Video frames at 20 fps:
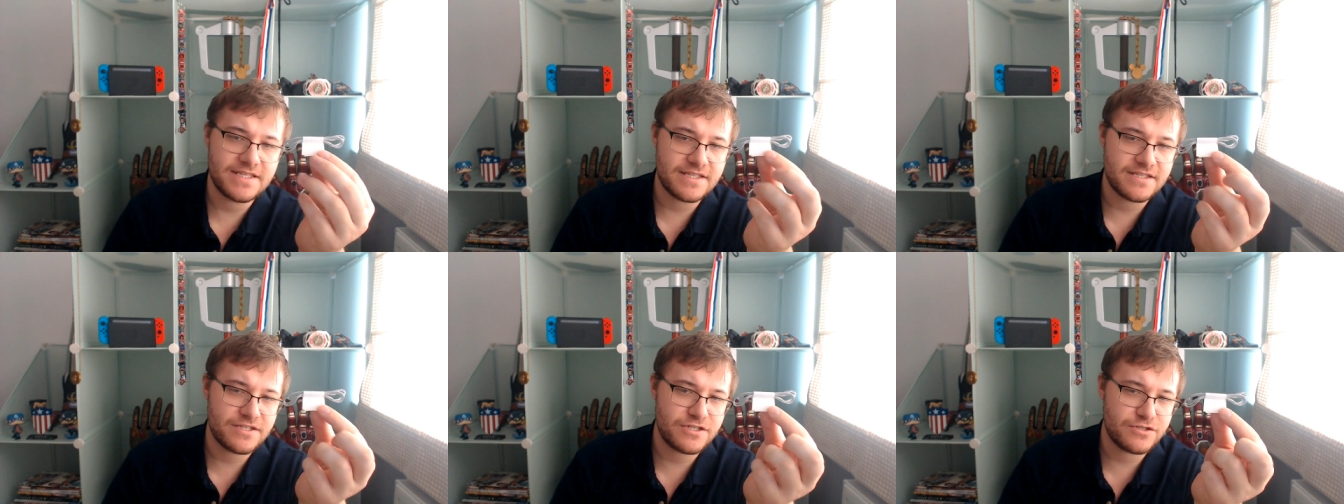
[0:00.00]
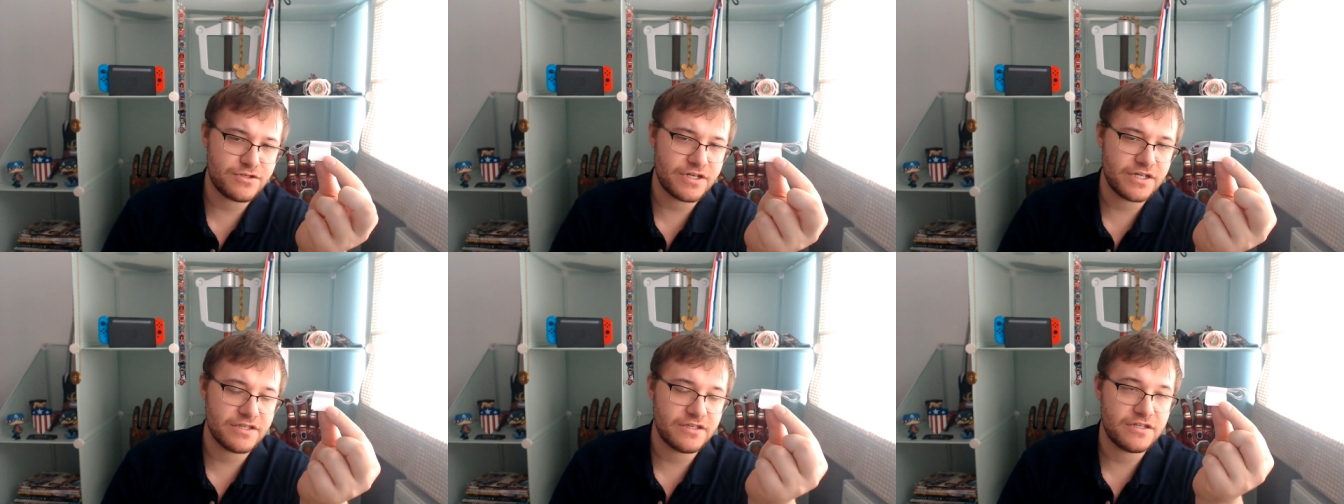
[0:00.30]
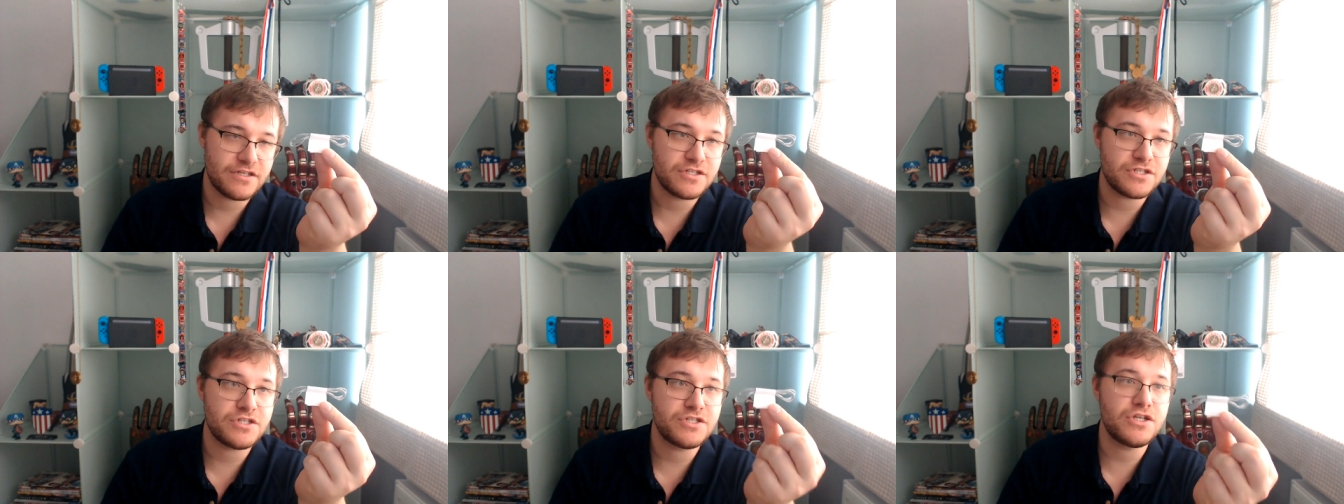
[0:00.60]
string that
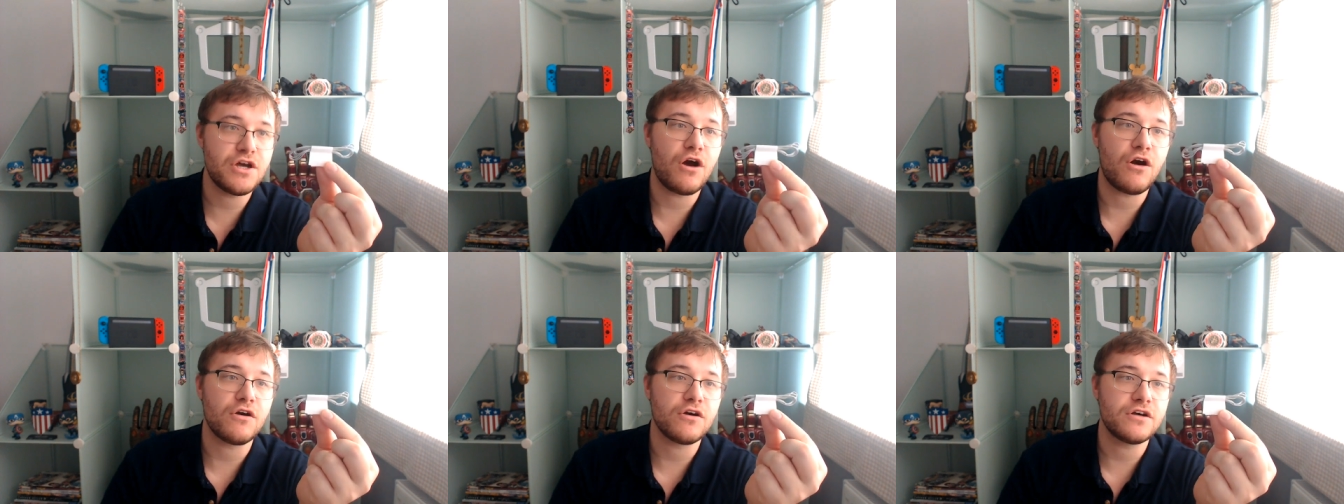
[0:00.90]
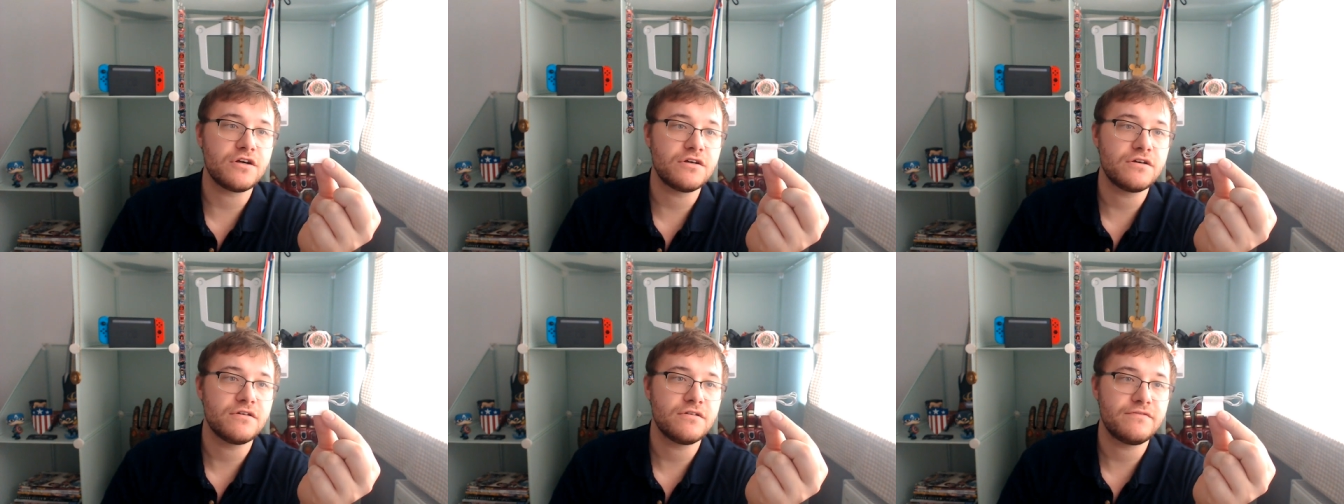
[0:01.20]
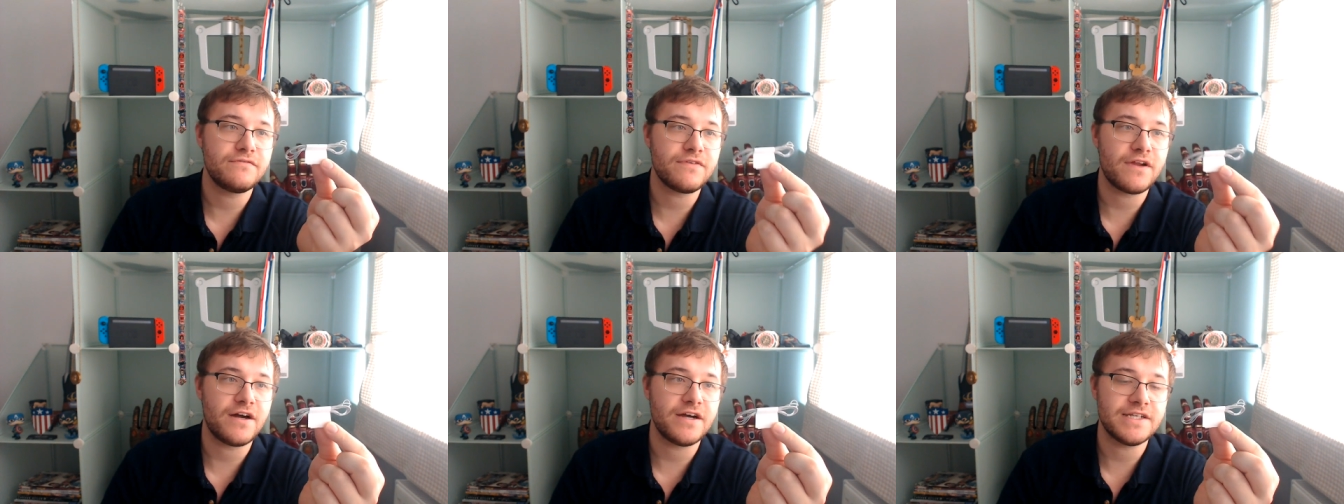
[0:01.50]
Doc
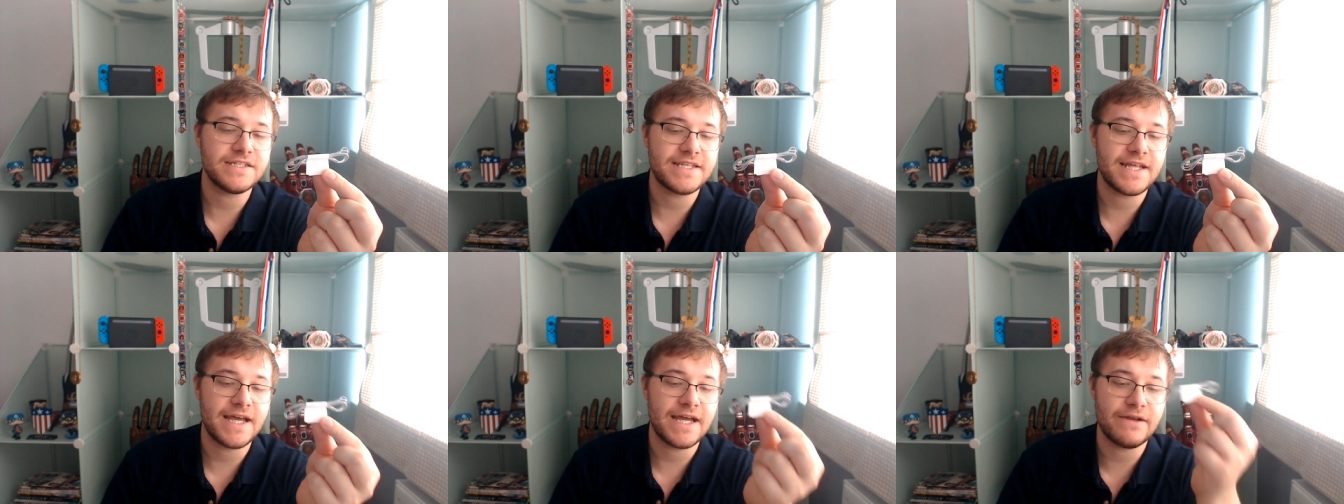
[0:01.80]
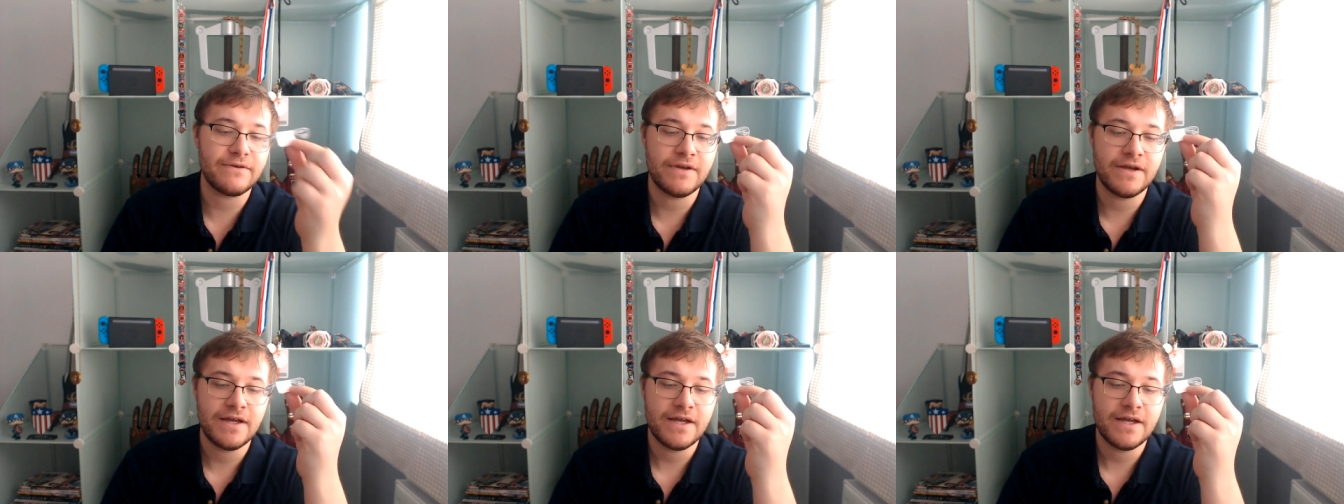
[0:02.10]
flies down.